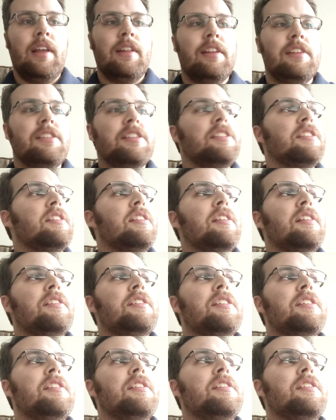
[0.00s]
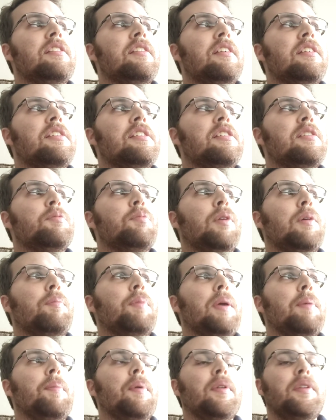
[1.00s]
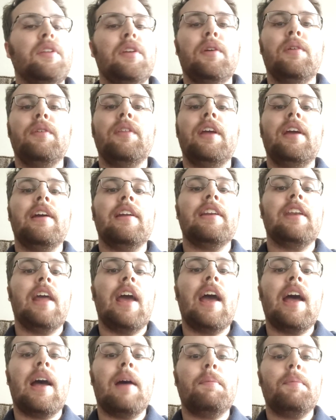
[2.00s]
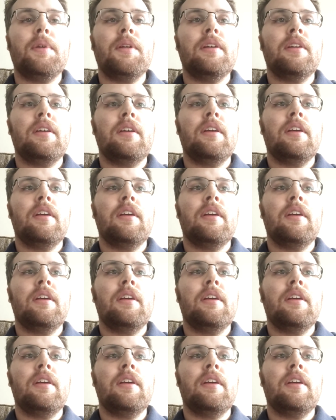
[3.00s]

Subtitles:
This is what people do. They adapt.